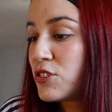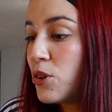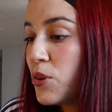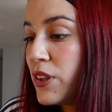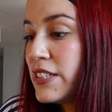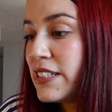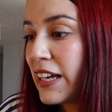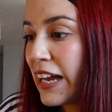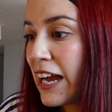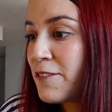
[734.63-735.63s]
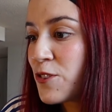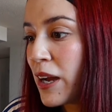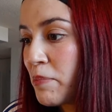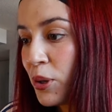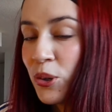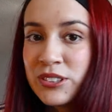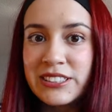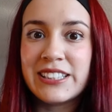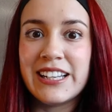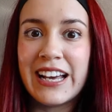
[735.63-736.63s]
So the day after I
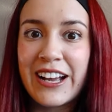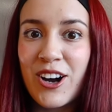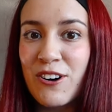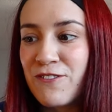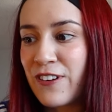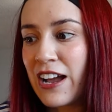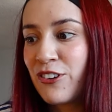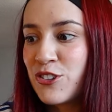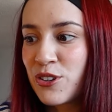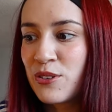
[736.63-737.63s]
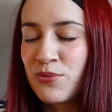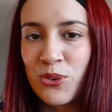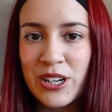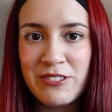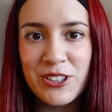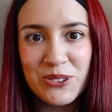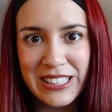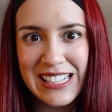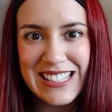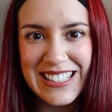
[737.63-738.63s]
posted, I got 540 views
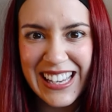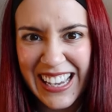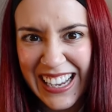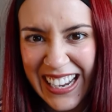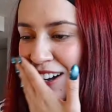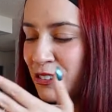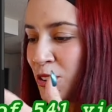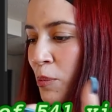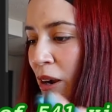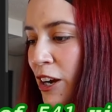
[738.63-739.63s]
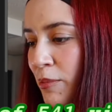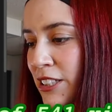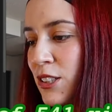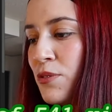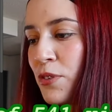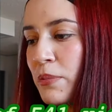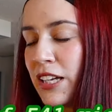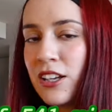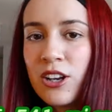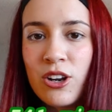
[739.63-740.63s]
in a day. I was so proud of myself for
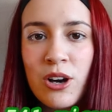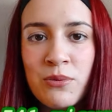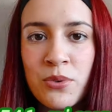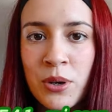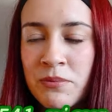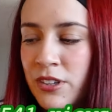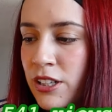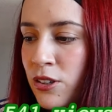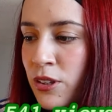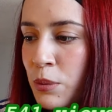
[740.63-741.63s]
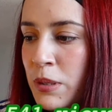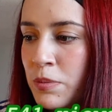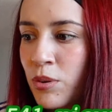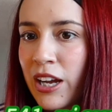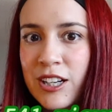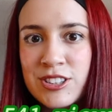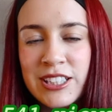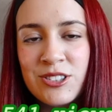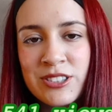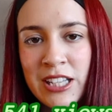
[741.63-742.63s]
making a long form video that people were
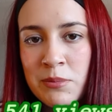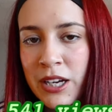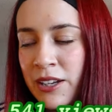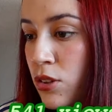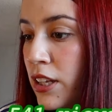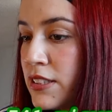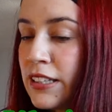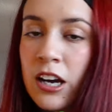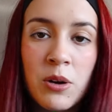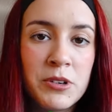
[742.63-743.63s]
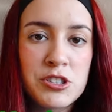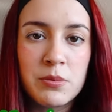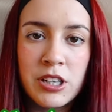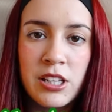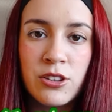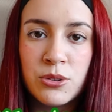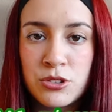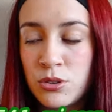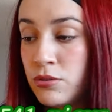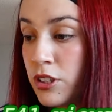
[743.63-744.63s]
actually entertained by. So let's see how much money
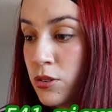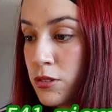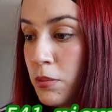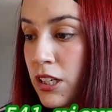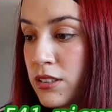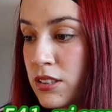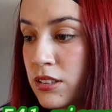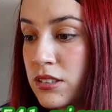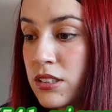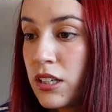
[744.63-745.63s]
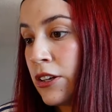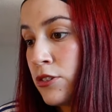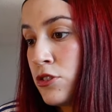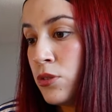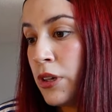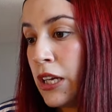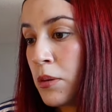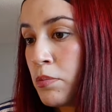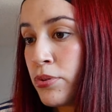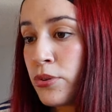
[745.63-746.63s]
those two videos made, since they're
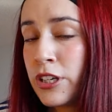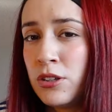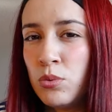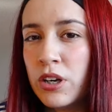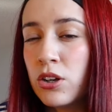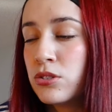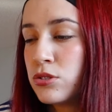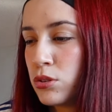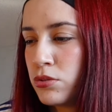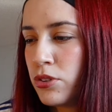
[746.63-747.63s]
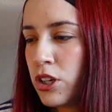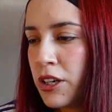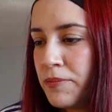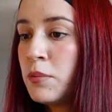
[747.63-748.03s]
doing pretty well so far.